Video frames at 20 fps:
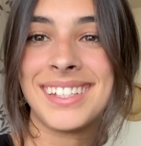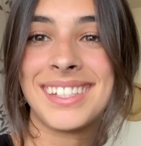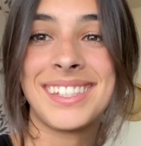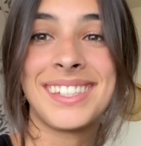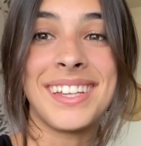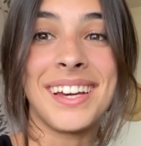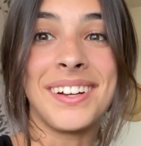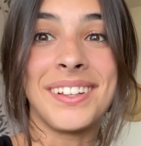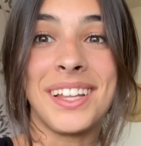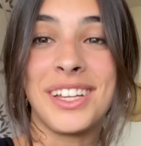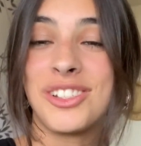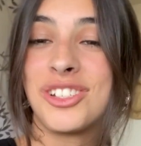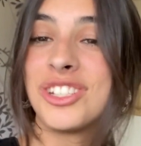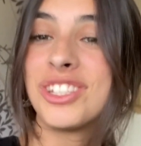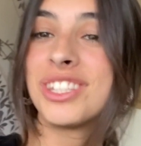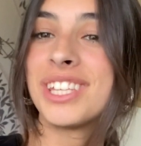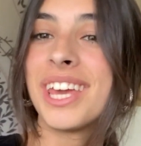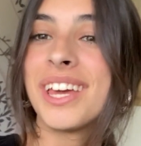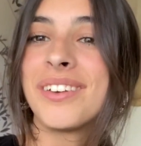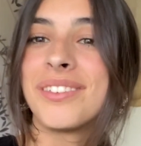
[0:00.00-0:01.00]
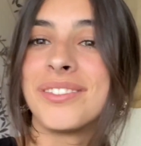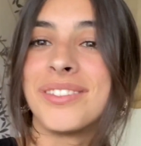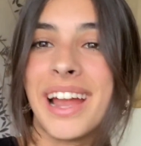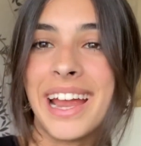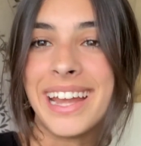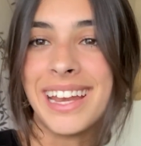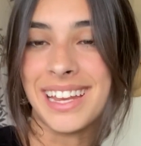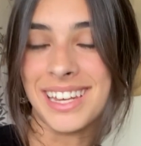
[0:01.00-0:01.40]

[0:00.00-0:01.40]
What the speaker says: So let's just get right